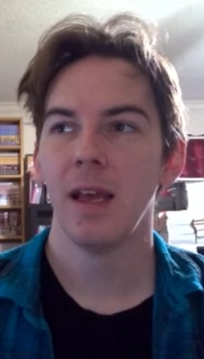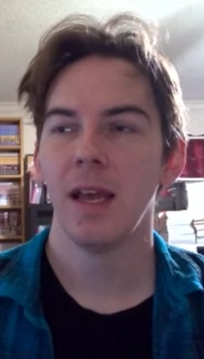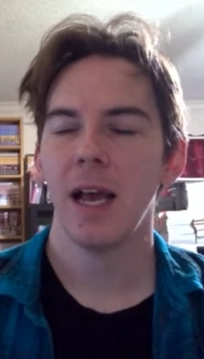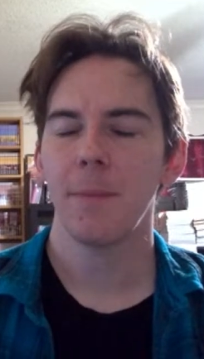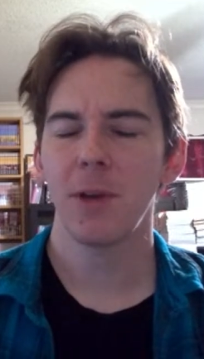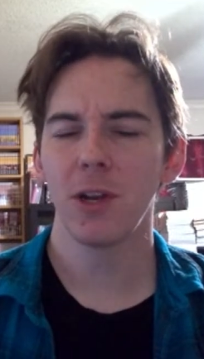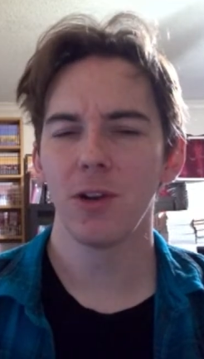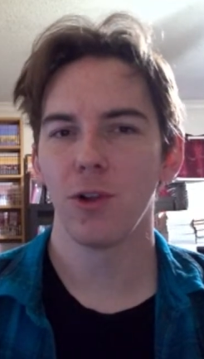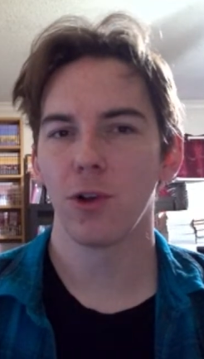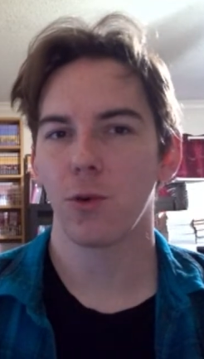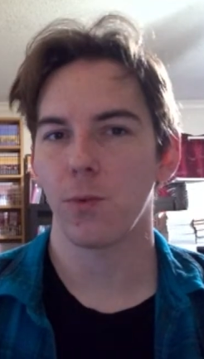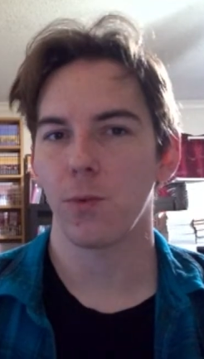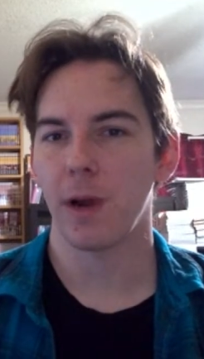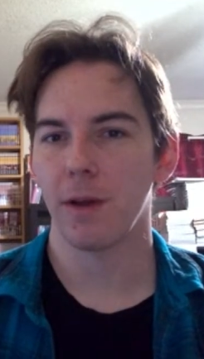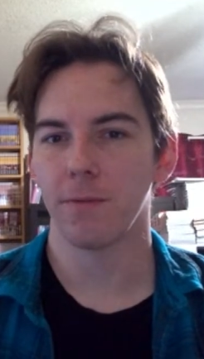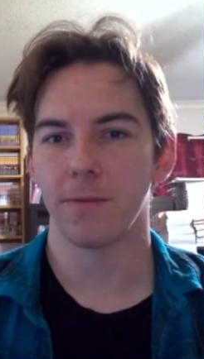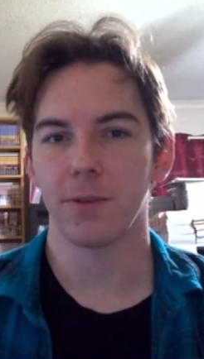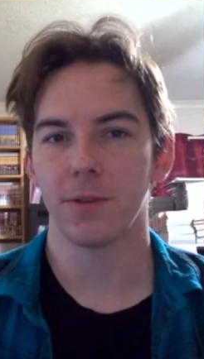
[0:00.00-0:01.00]
gonna look
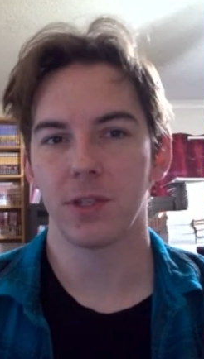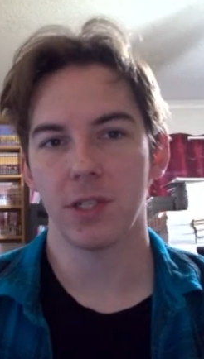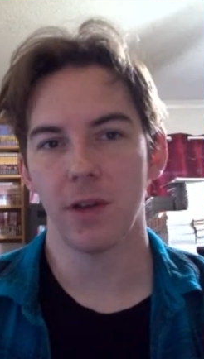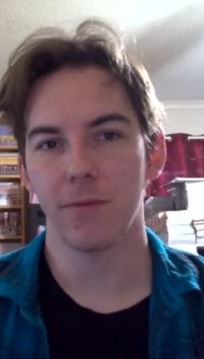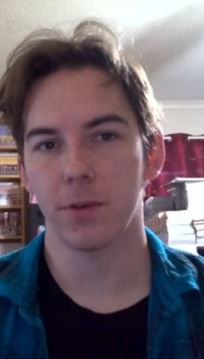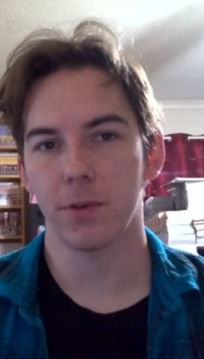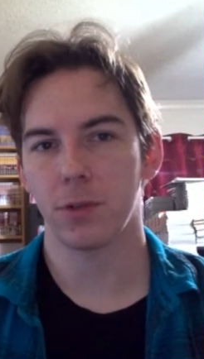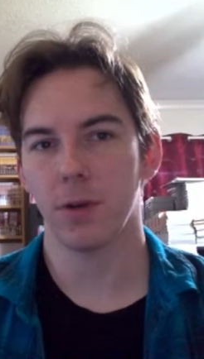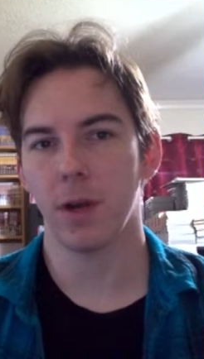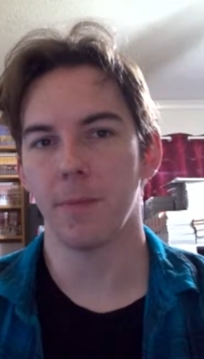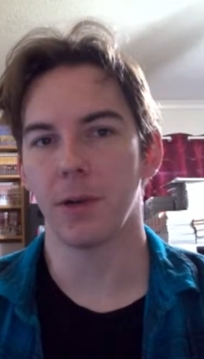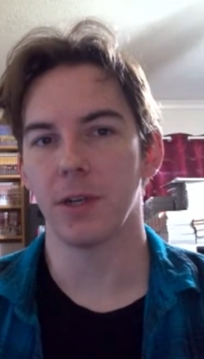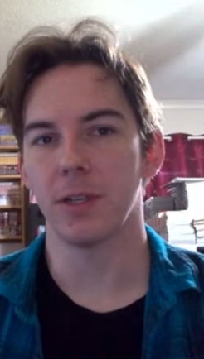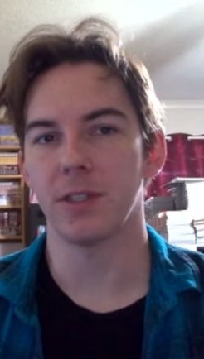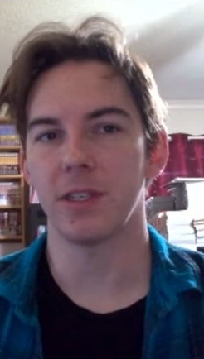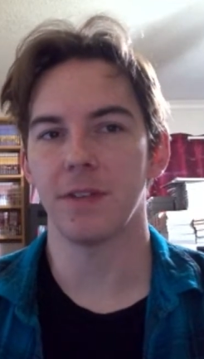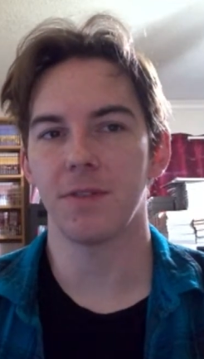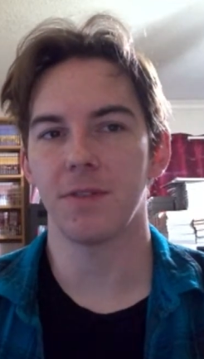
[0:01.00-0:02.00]
around for stuff for sure. I'm gonna
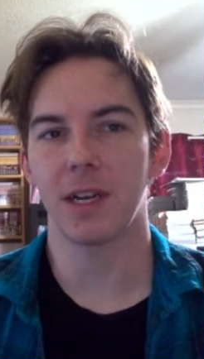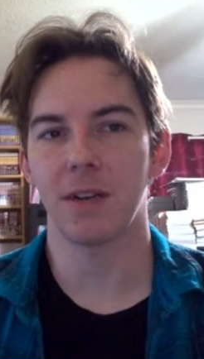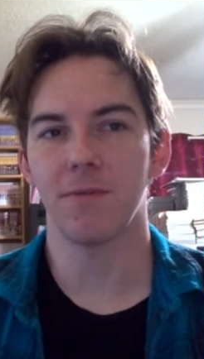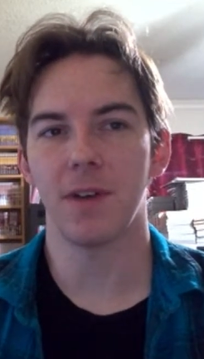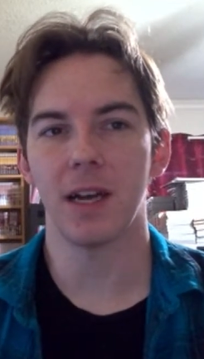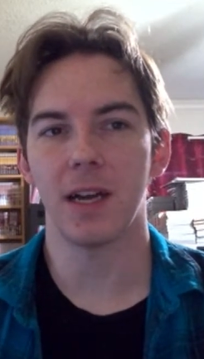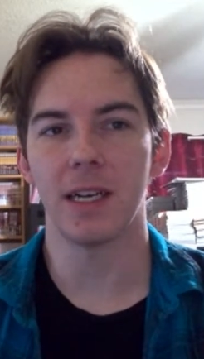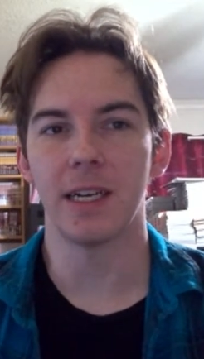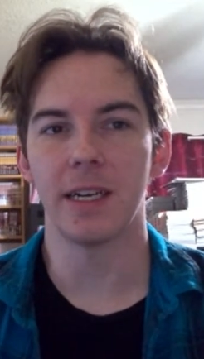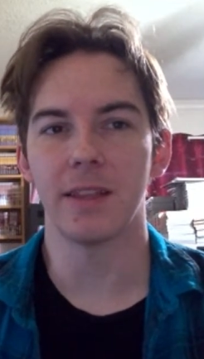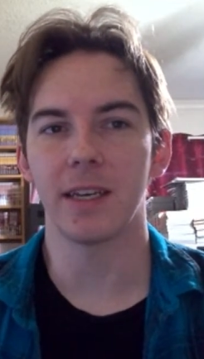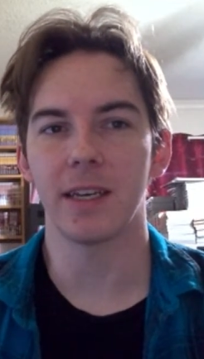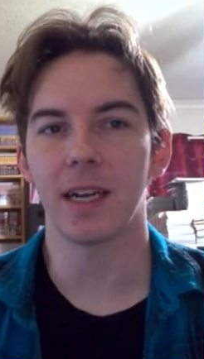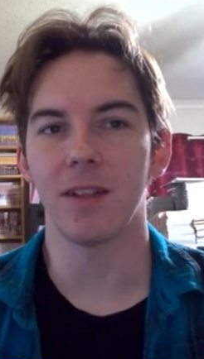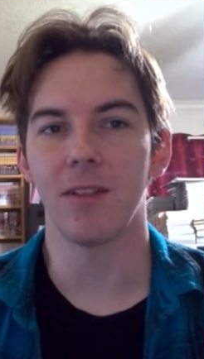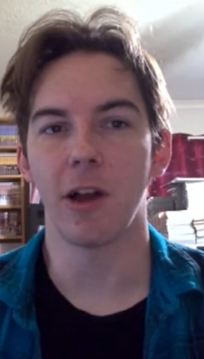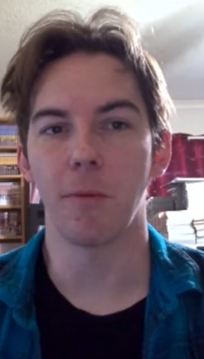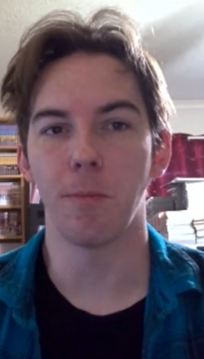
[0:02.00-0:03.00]
see if I can find anything
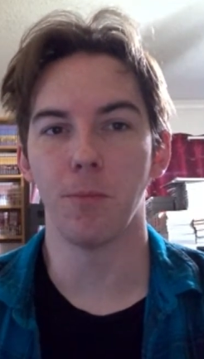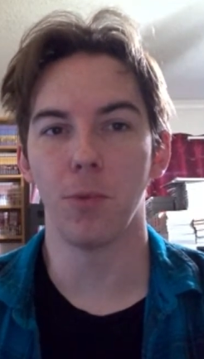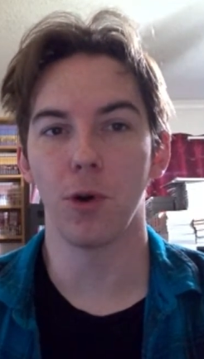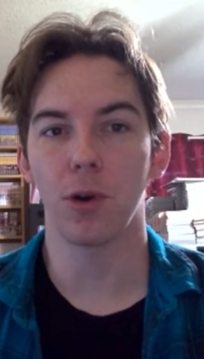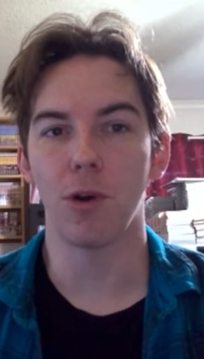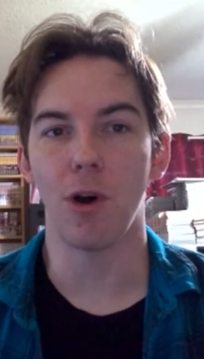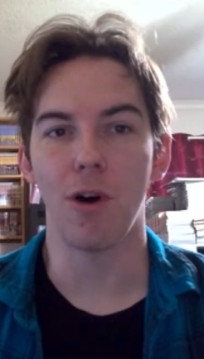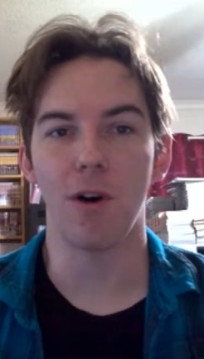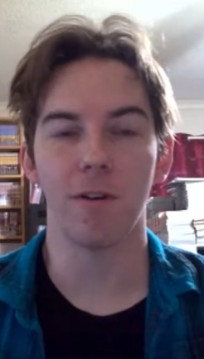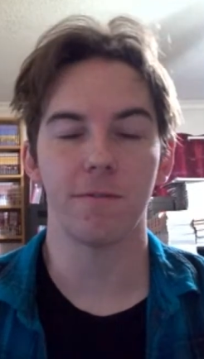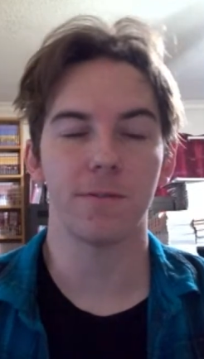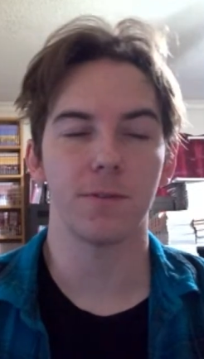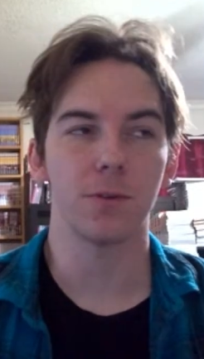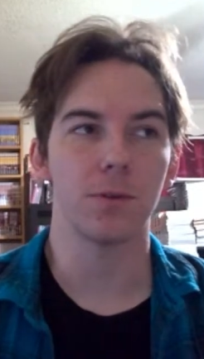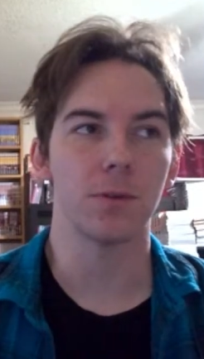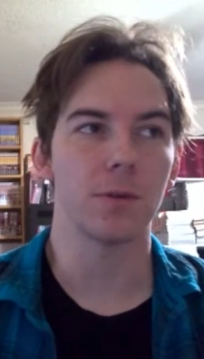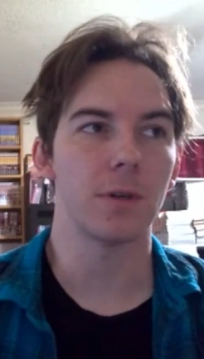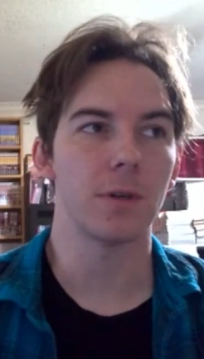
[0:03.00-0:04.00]
in like Book Off
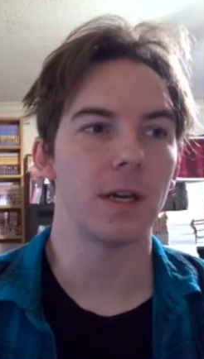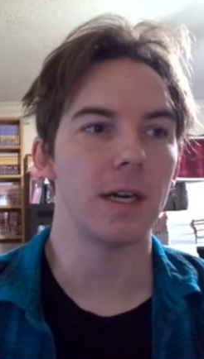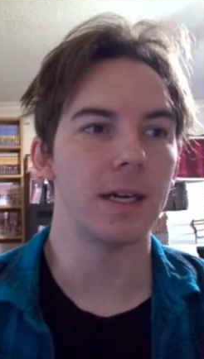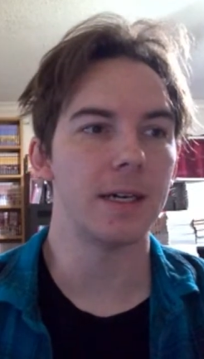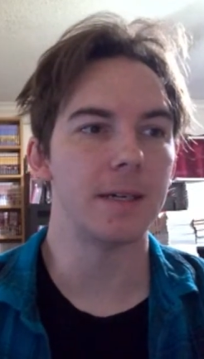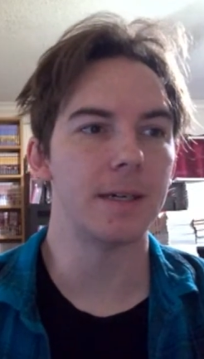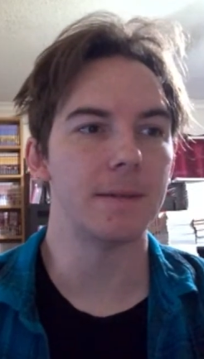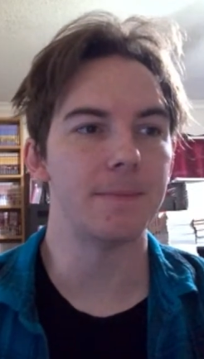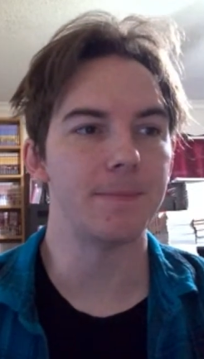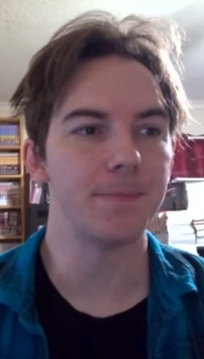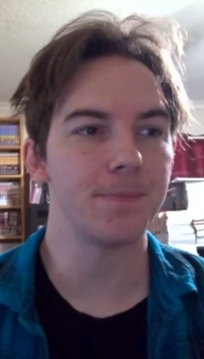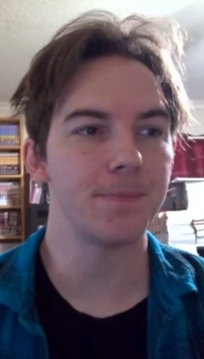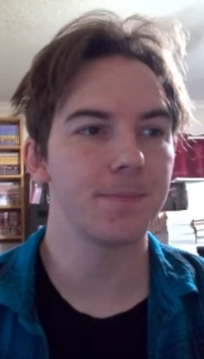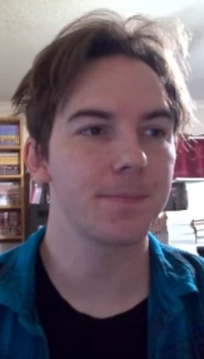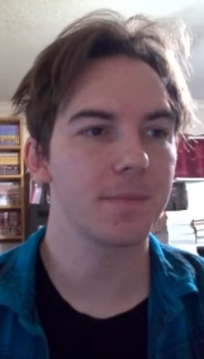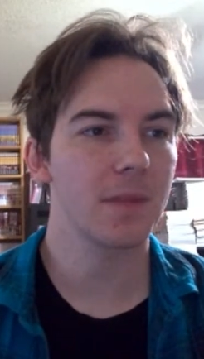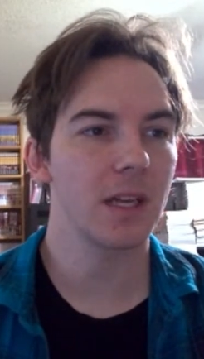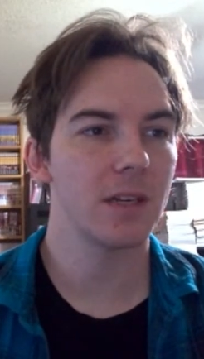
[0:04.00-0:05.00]
or
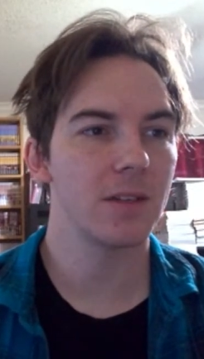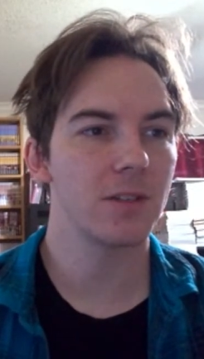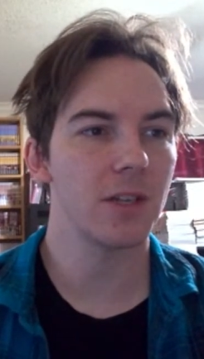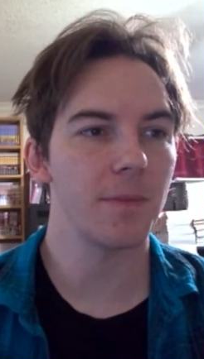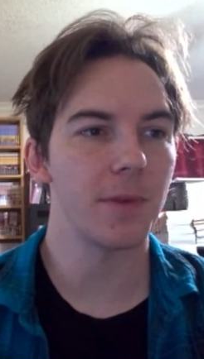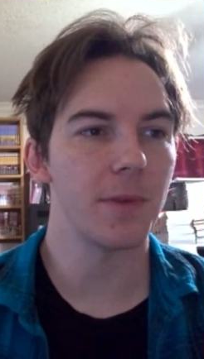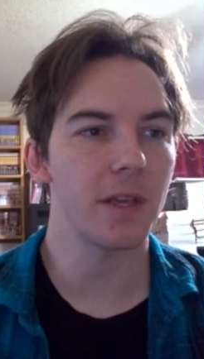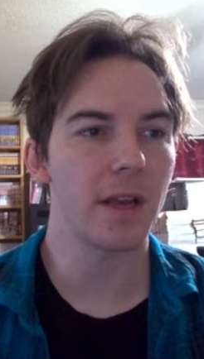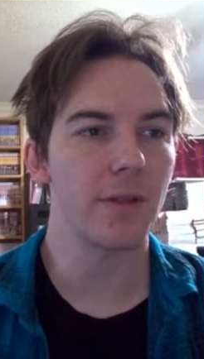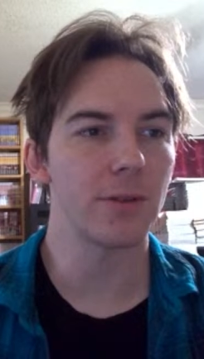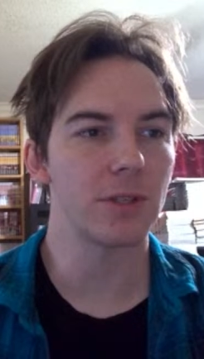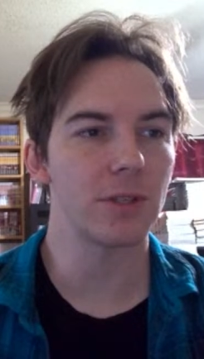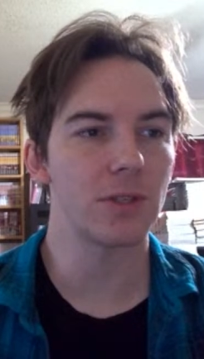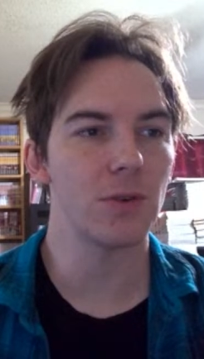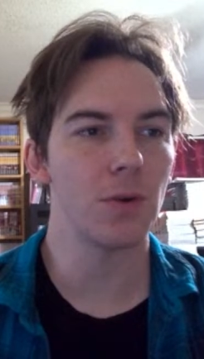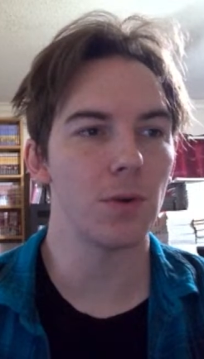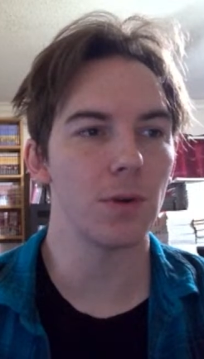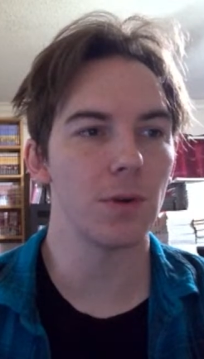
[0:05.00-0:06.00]
some of the other
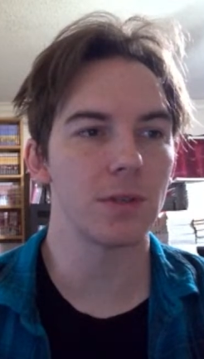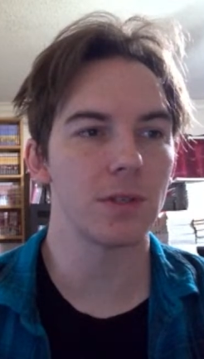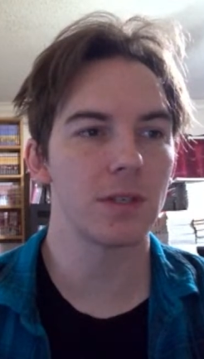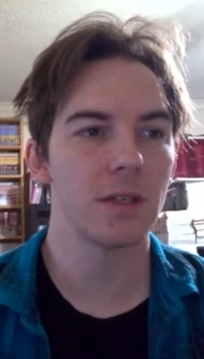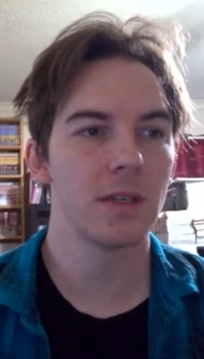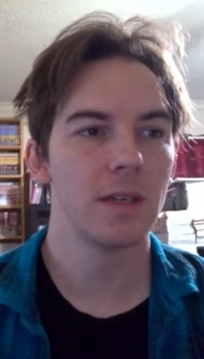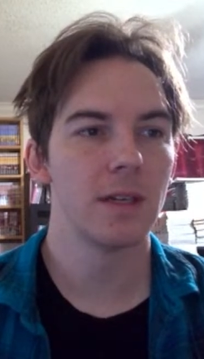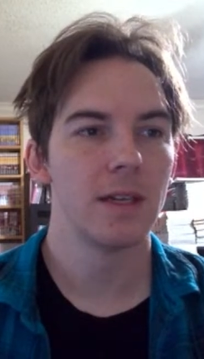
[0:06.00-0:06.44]
stores.